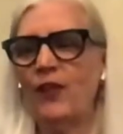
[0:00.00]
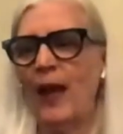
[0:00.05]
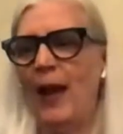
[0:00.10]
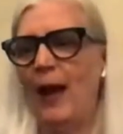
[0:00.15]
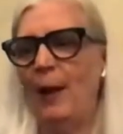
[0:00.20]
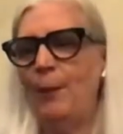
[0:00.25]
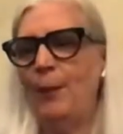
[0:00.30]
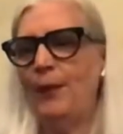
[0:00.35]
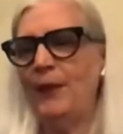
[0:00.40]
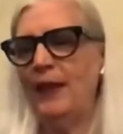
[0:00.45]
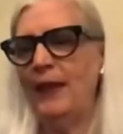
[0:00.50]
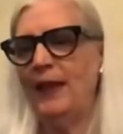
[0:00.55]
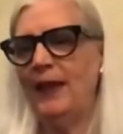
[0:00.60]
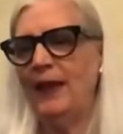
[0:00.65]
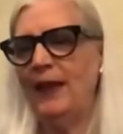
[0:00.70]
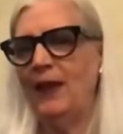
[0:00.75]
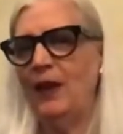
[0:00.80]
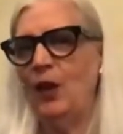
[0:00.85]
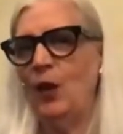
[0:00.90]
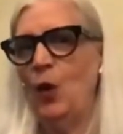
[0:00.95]
what's
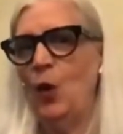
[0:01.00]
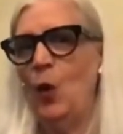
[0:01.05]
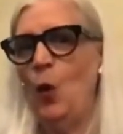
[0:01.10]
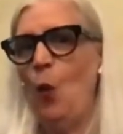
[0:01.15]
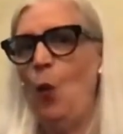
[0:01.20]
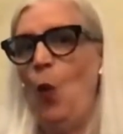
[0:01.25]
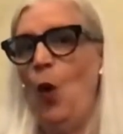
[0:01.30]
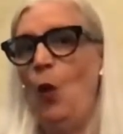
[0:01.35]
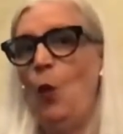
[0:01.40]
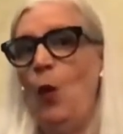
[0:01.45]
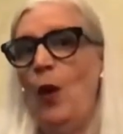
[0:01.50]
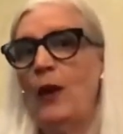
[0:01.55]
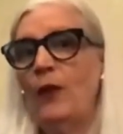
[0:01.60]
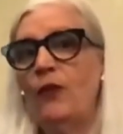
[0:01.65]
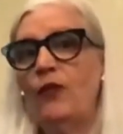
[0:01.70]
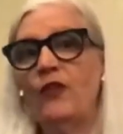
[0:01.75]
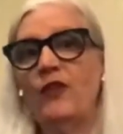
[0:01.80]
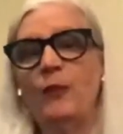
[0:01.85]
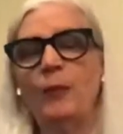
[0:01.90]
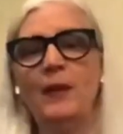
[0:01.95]
happening, what
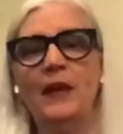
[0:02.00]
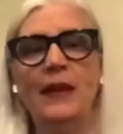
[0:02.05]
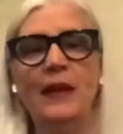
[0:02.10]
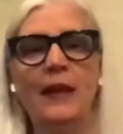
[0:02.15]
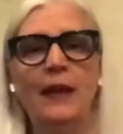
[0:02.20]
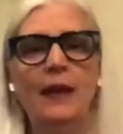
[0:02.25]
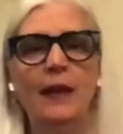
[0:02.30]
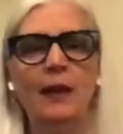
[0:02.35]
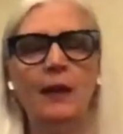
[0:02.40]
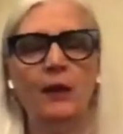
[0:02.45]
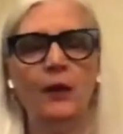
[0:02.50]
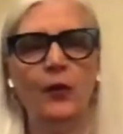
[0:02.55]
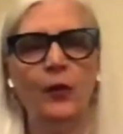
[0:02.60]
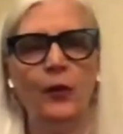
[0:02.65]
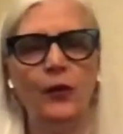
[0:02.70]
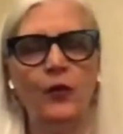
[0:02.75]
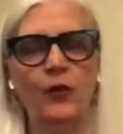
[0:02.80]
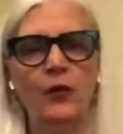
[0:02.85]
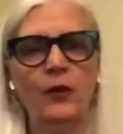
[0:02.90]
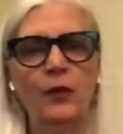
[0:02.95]
wants to be
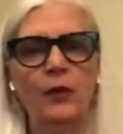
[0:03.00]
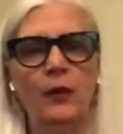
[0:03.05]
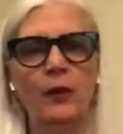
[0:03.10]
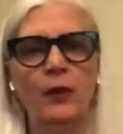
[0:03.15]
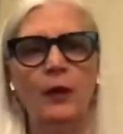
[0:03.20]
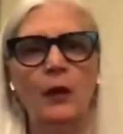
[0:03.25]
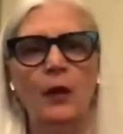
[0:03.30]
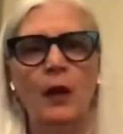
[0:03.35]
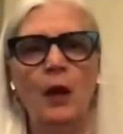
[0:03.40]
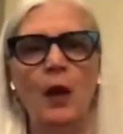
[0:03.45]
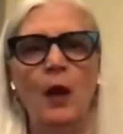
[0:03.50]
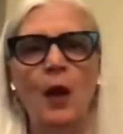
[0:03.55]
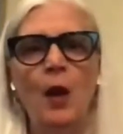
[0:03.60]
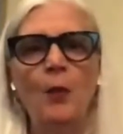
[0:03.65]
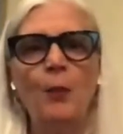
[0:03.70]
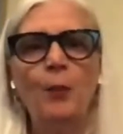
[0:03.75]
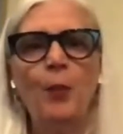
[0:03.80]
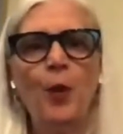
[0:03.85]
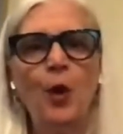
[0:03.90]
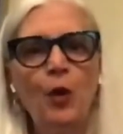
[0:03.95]
healed.
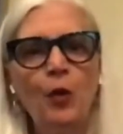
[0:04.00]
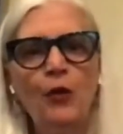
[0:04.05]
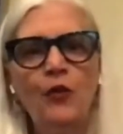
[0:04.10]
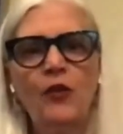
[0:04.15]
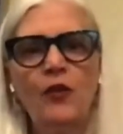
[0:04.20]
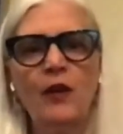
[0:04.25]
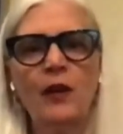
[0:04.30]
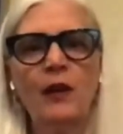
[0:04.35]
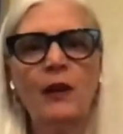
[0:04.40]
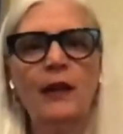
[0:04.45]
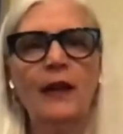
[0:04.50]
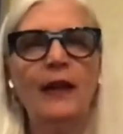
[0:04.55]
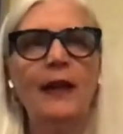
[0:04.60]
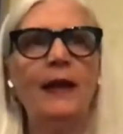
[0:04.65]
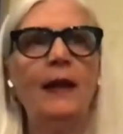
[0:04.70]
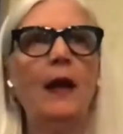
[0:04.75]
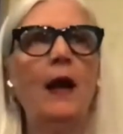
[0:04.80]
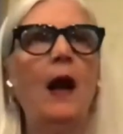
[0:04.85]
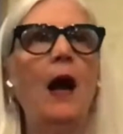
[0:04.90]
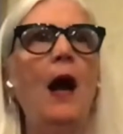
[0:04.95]

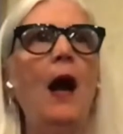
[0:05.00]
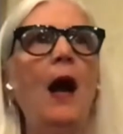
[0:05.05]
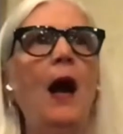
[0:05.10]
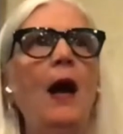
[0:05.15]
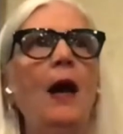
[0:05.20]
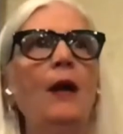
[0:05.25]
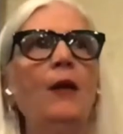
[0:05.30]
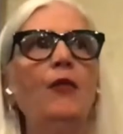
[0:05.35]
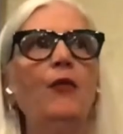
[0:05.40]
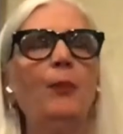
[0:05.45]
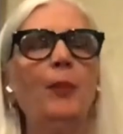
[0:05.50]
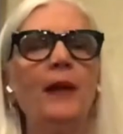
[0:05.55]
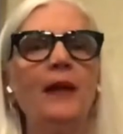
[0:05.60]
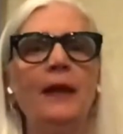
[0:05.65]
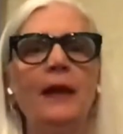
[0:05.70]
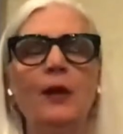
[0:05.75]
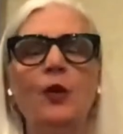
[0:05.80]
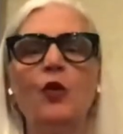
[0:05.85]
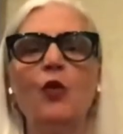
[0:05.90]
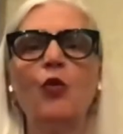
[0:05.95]
Personally, I've
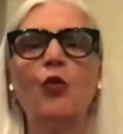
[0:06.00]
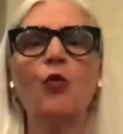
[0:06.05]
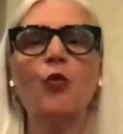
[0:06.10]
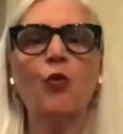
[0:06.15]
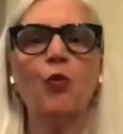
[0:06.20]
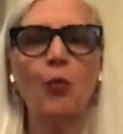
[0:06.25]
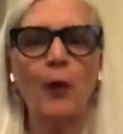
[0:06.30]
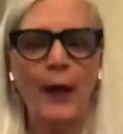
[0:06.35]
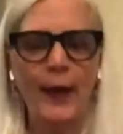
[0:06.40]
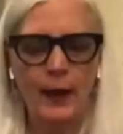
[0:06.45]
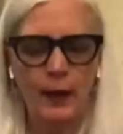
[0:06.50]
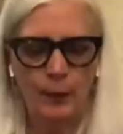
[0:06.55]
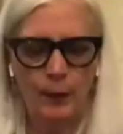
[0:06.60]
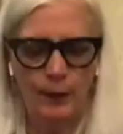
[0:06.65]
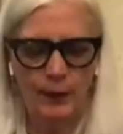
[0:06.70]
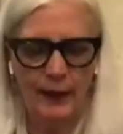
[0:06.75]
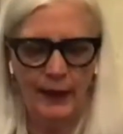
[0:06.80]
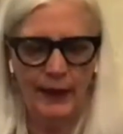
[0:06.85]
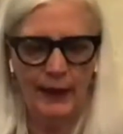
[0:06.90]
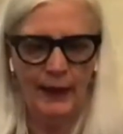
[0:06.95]
been
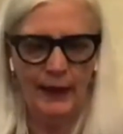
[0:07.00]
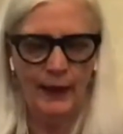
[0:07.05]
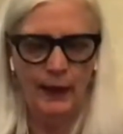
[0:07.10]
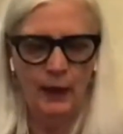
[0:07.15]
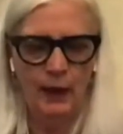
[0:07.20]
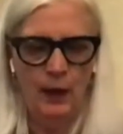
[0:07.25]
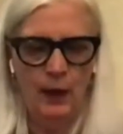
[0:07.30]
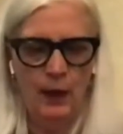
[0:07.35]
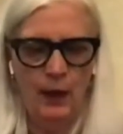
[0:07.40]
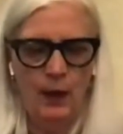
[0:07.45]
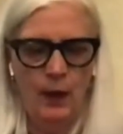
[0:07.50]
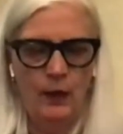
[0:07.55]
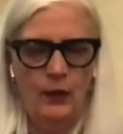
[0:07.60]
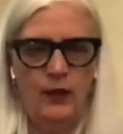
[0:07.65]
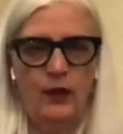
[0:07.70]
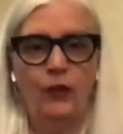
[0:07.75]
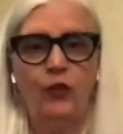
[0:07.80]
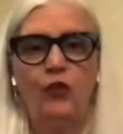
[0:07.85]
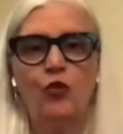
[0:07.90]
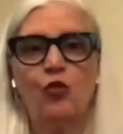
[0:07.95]
incredibly
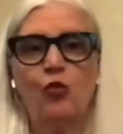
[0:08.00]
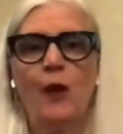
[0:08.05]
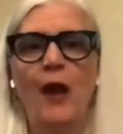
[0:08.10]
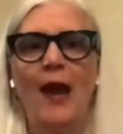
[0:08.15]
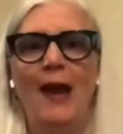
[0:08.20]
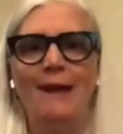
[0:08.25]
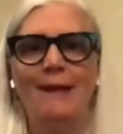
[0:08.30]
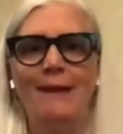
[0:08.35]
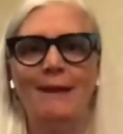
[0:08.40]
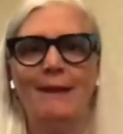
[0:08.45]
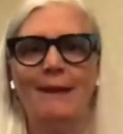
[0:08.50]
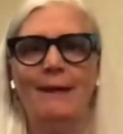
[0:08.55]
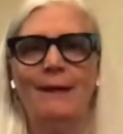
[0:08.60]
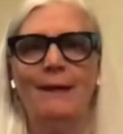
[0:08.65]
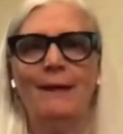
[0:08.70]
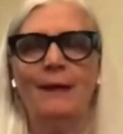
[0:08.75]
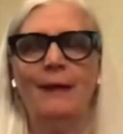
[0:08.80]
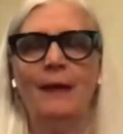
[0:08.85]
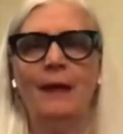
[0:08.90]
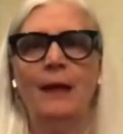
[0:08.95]

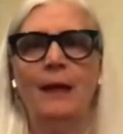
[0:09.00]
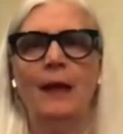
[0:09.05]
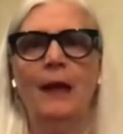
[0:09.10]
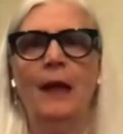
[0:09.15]
distressed